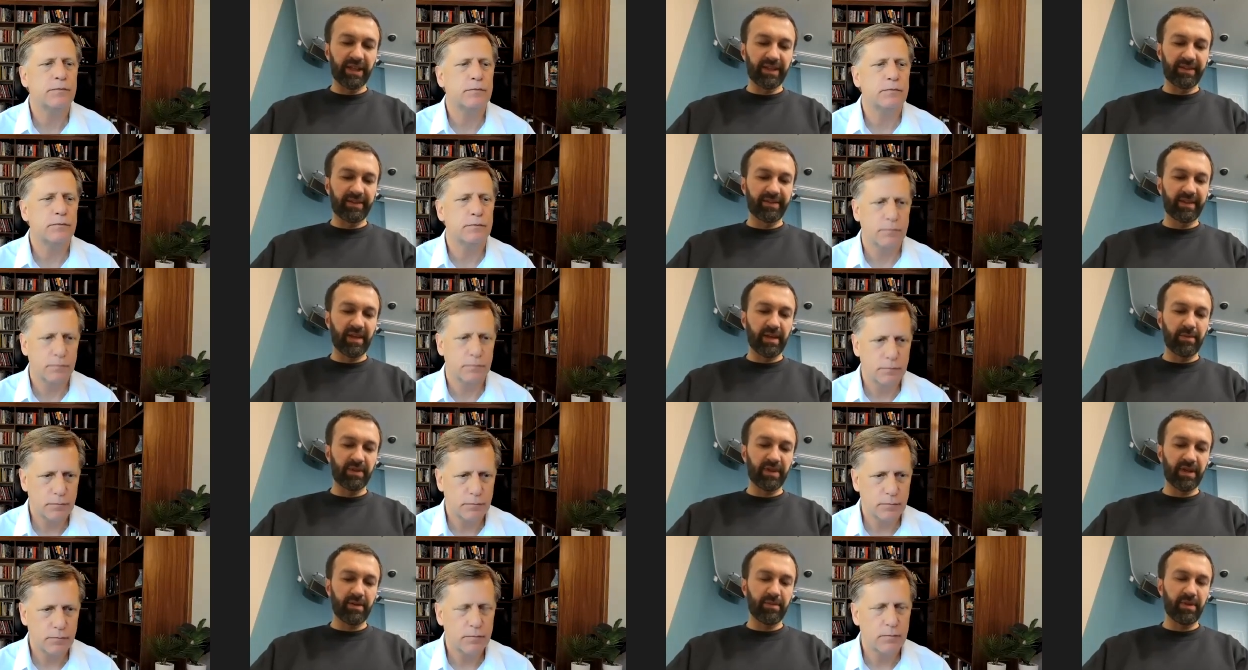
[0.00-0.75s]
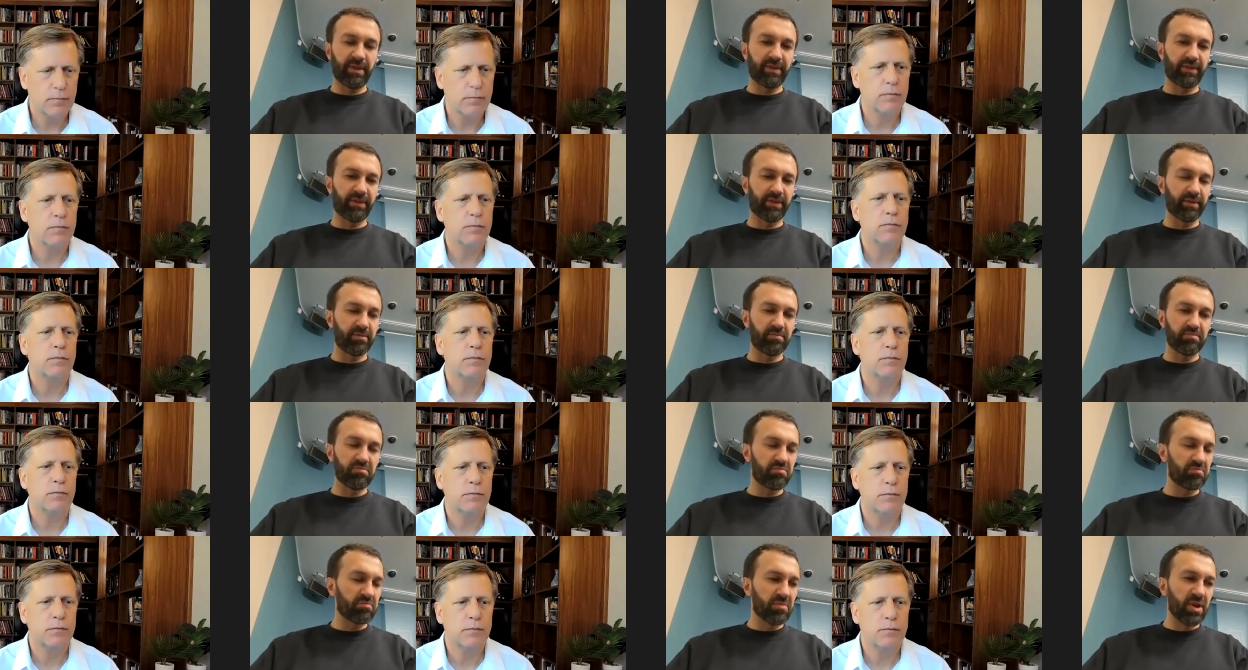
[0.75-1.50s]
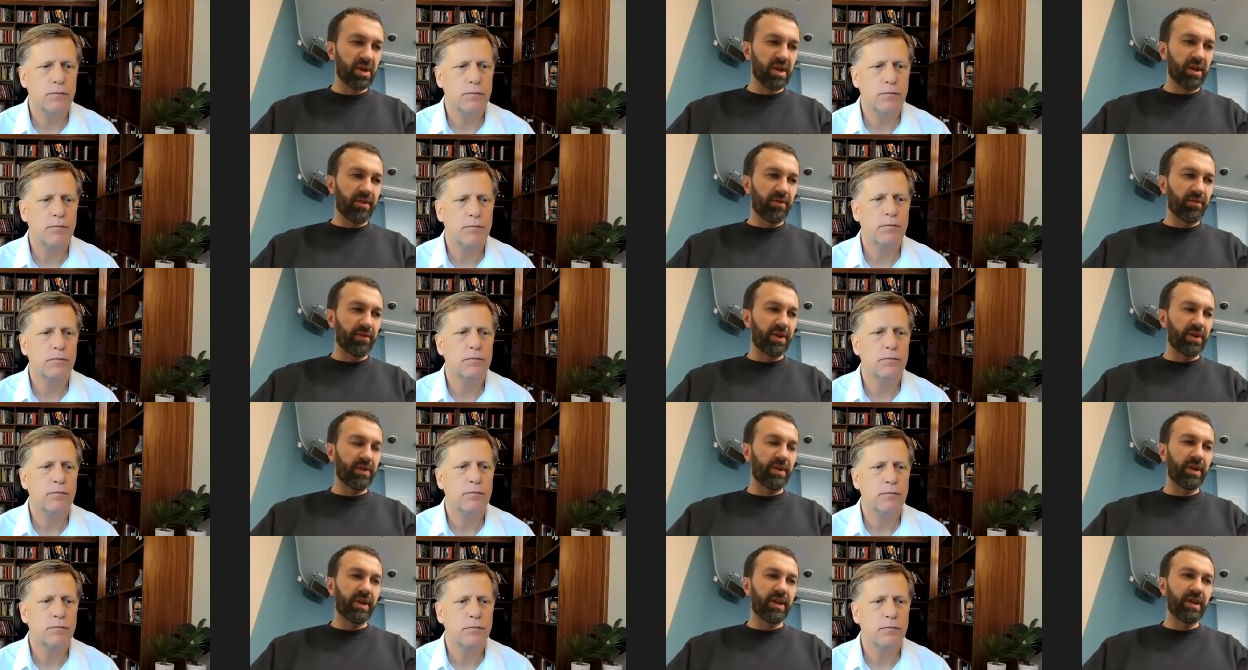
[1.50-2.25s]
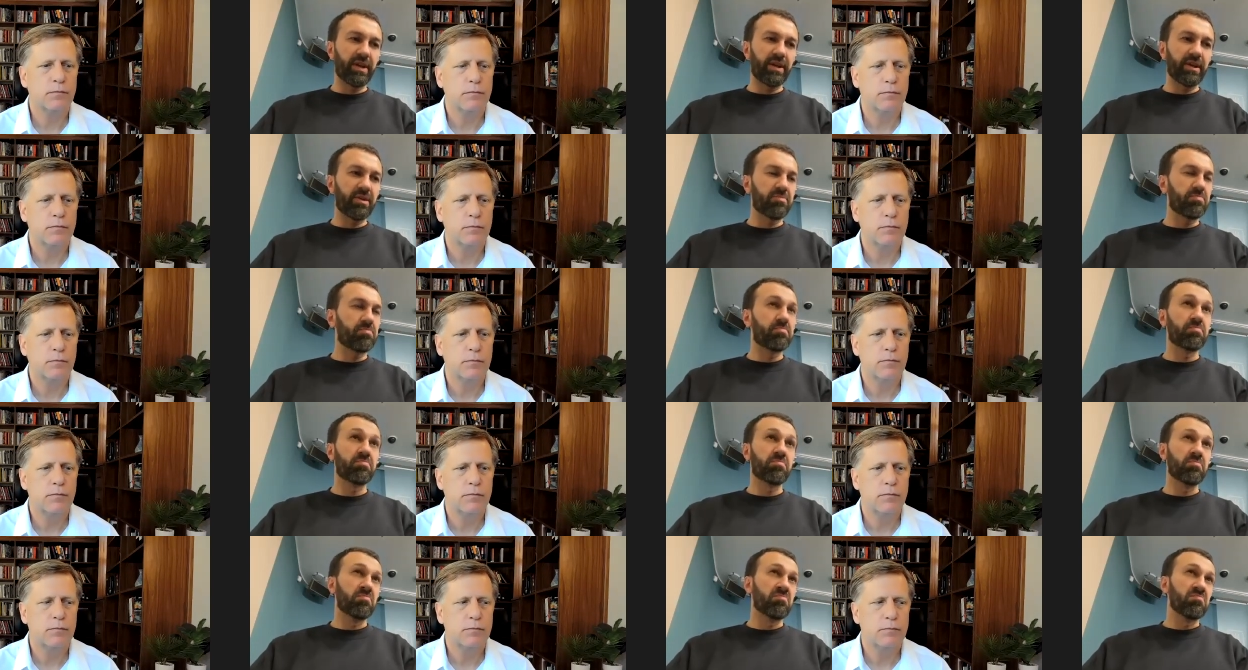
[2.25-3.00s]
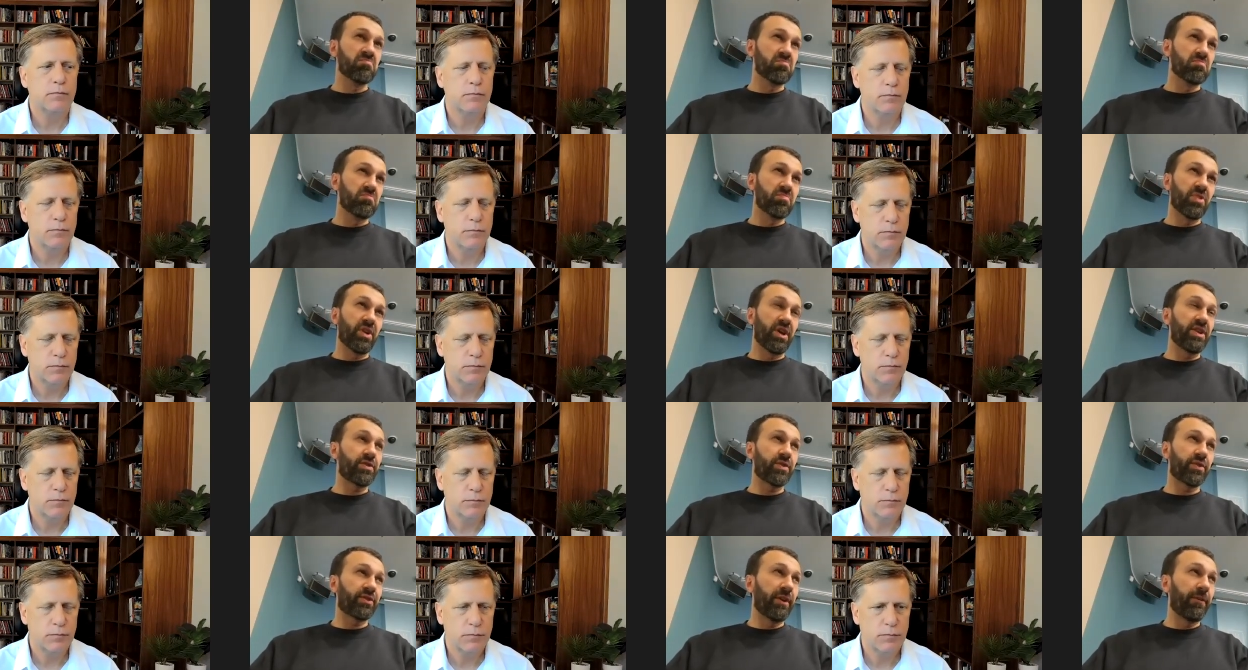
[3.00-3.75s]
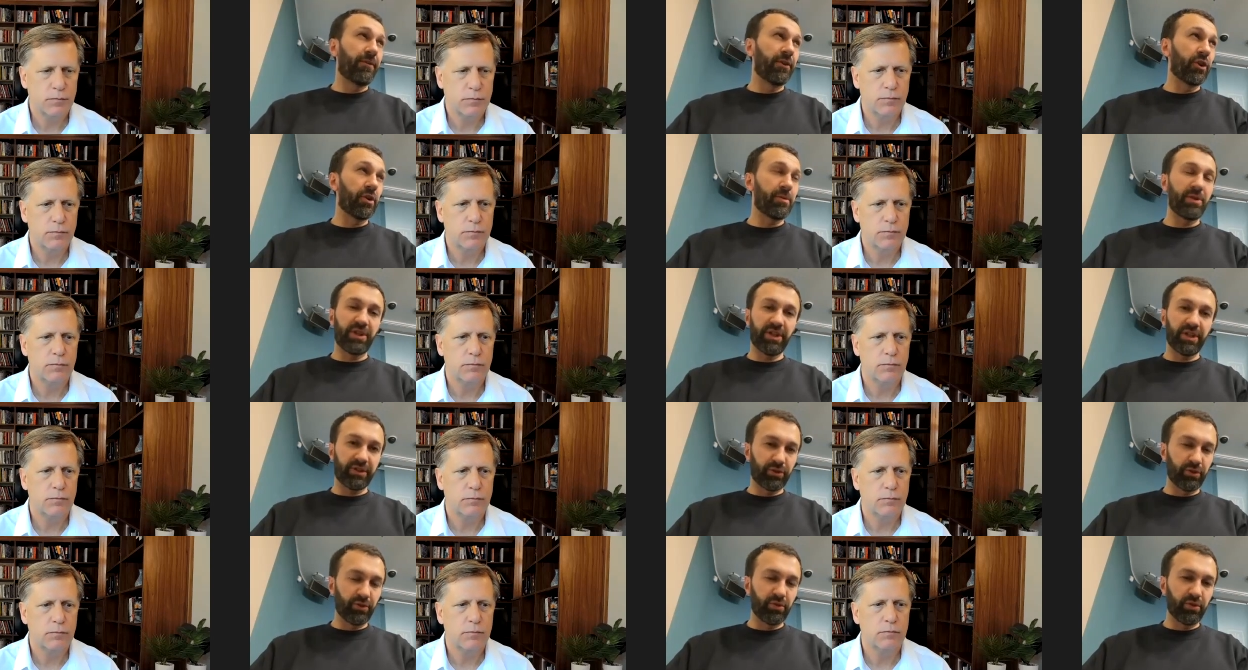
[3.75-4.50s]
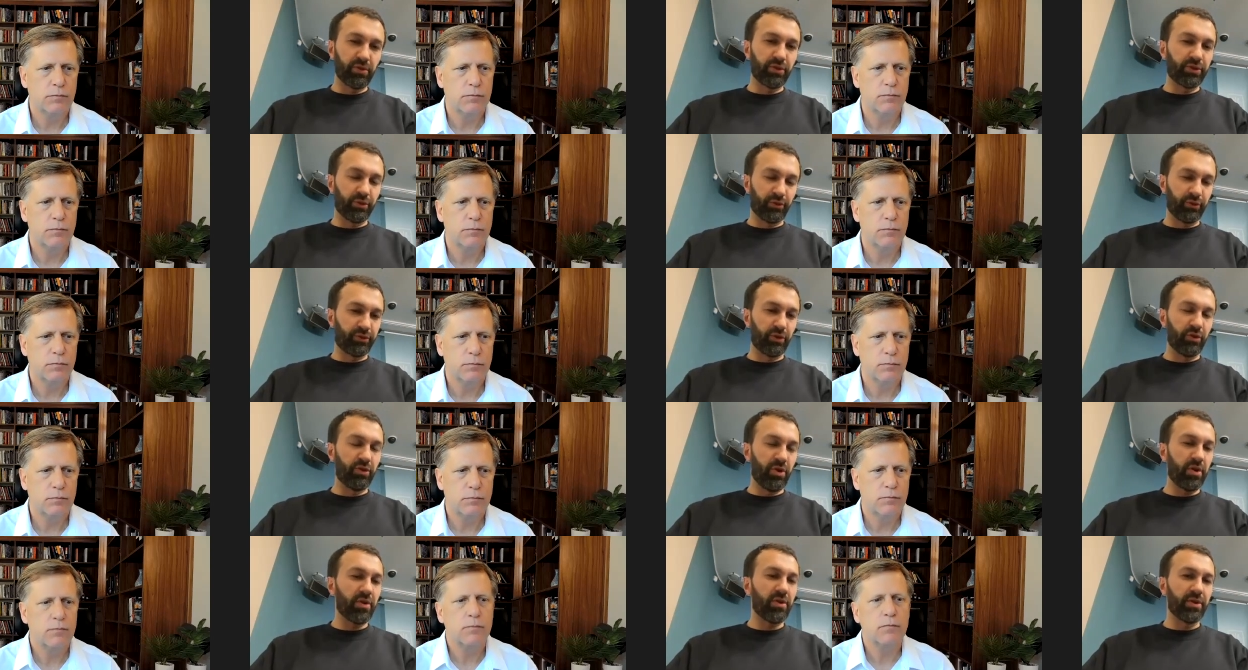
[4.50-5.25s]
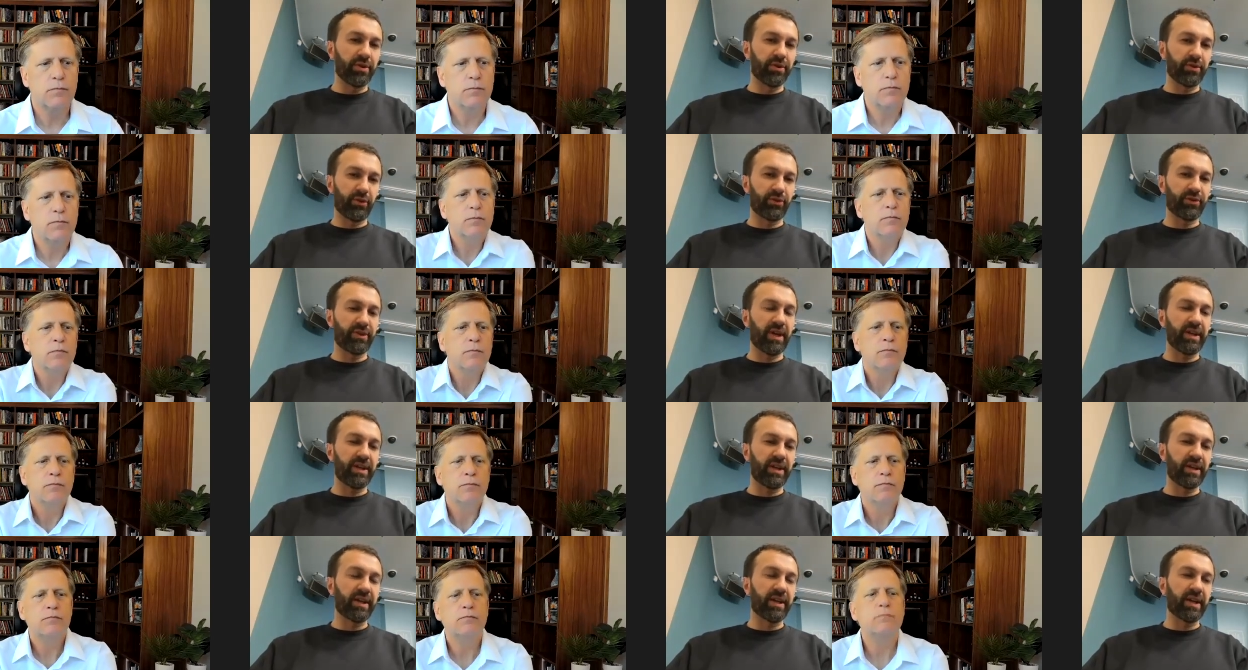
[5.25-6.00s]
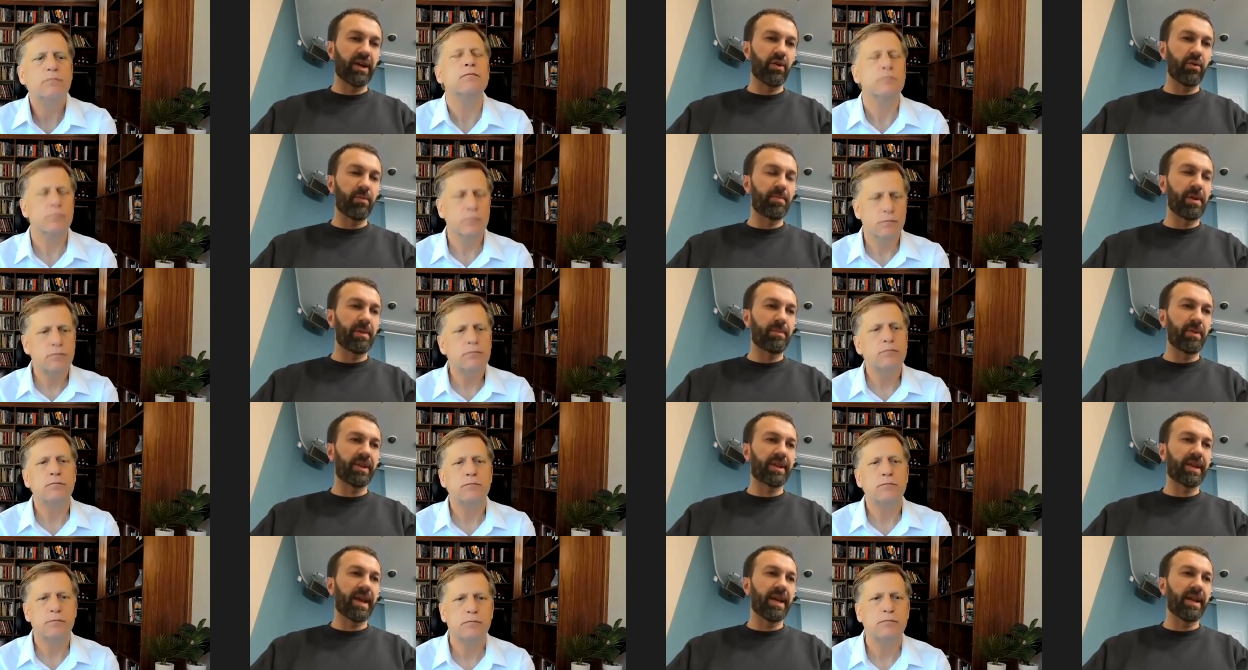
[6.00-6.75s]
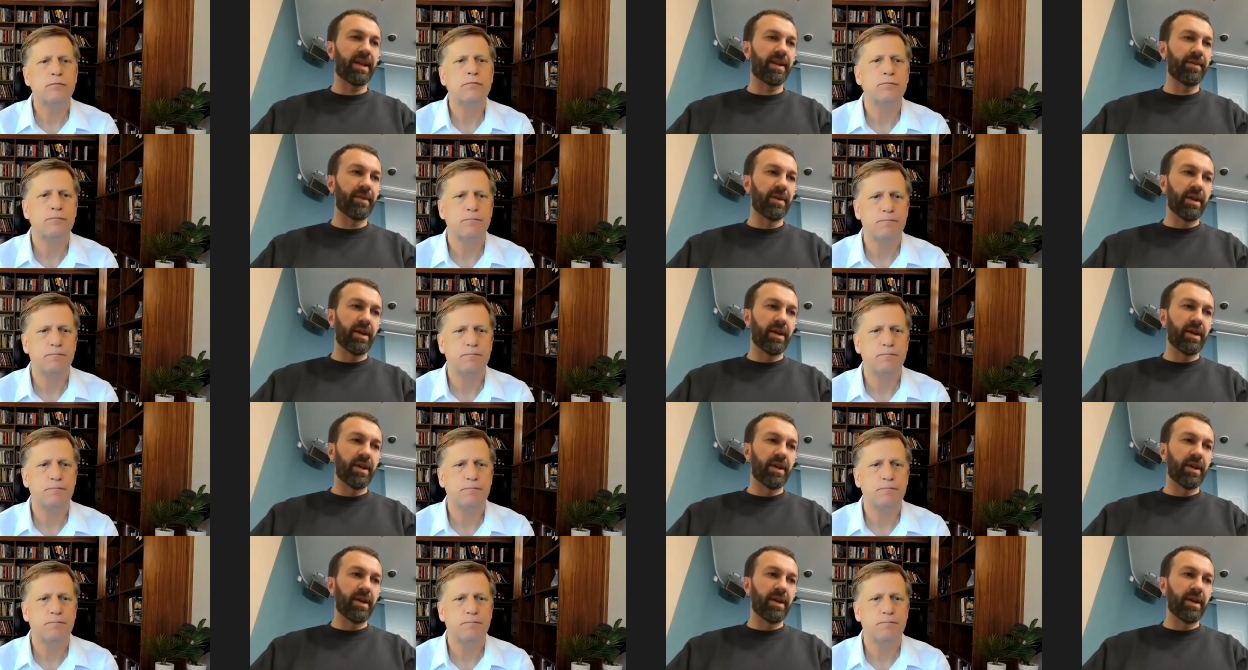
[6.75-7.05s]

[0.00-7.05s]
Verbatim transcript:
Speaker 1: At the same time, it's very interesting phenomenon to, to, to learn, to study how people can